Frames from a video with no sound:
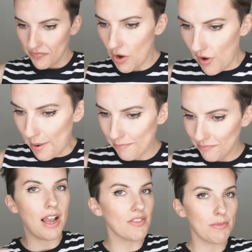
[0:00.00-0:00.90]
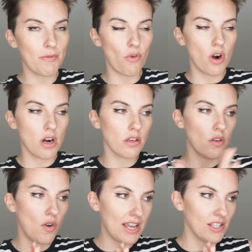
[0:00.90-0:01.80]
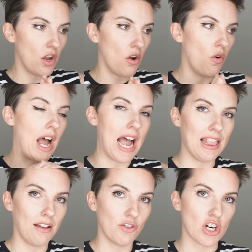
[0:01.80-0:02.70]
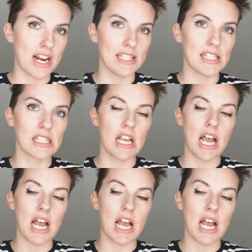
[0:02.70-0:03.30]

Okay. I've said before, you guys know I love trends.